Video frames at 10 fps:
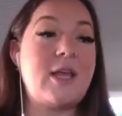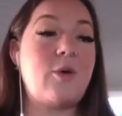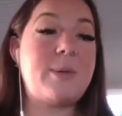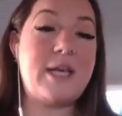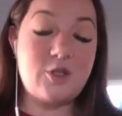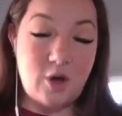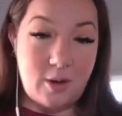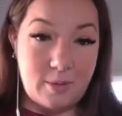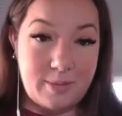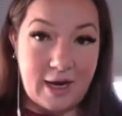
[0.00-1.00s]
they repeat
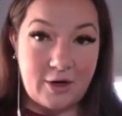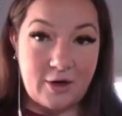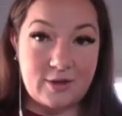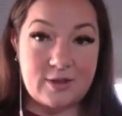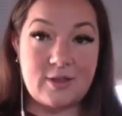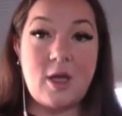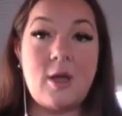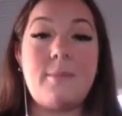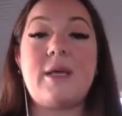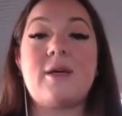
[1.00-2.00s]
trauma patterns
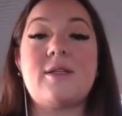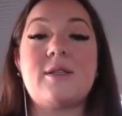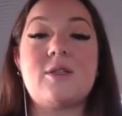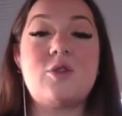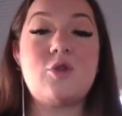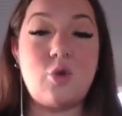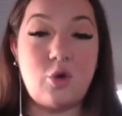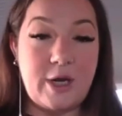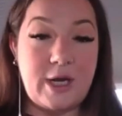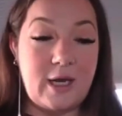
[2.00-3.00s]
because the
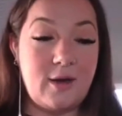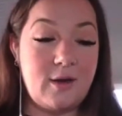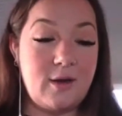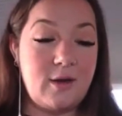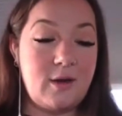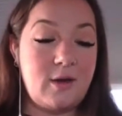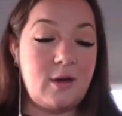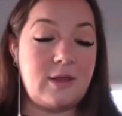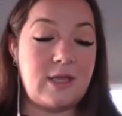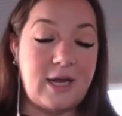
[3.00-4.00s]
story
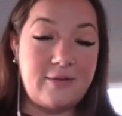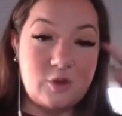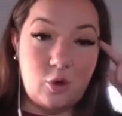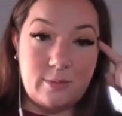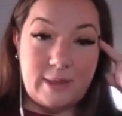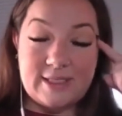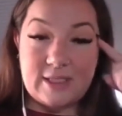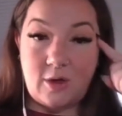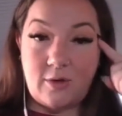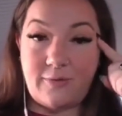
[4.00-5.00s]
that I've told
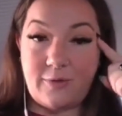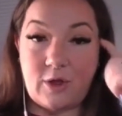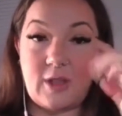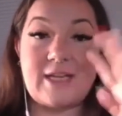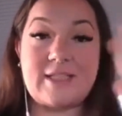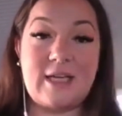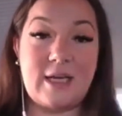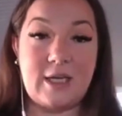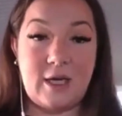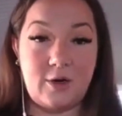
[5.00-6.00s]
myself for the last
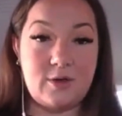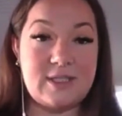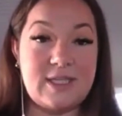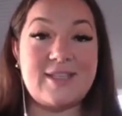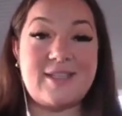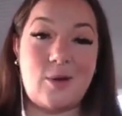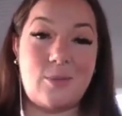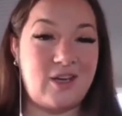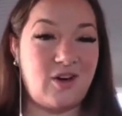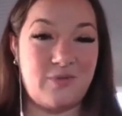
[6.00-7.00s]
10 years is now
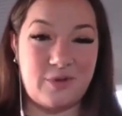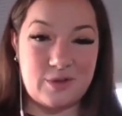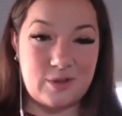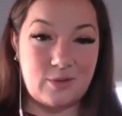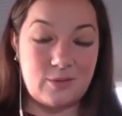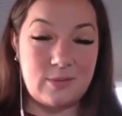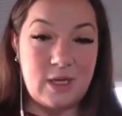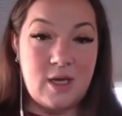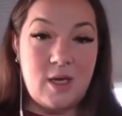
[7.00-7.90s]
my comfort zone.